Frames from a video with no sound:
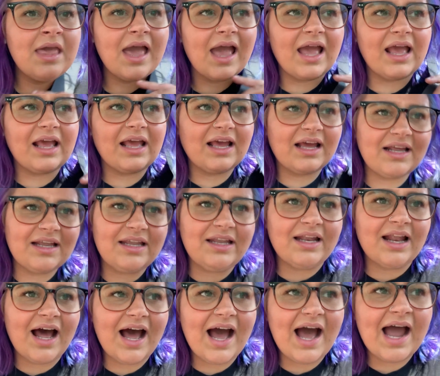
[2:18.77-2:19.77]

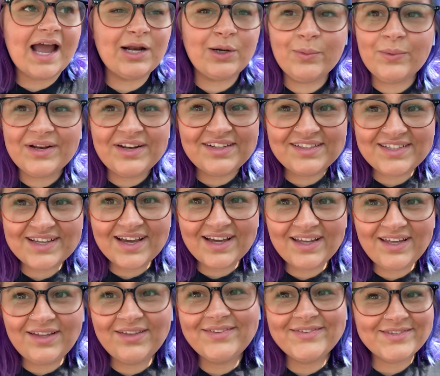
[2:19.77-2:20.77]
and I don't want to
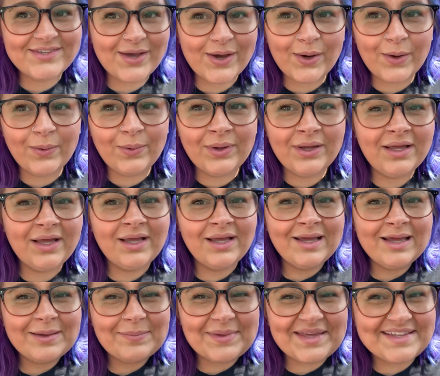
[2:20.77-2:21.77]
die, so
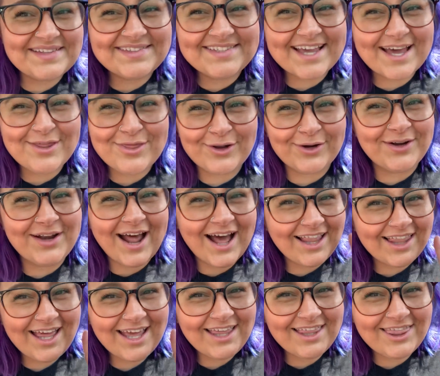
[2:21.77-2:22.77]
me and death are
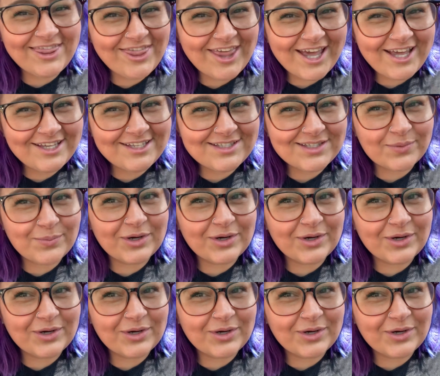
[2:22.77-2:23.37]
not like this.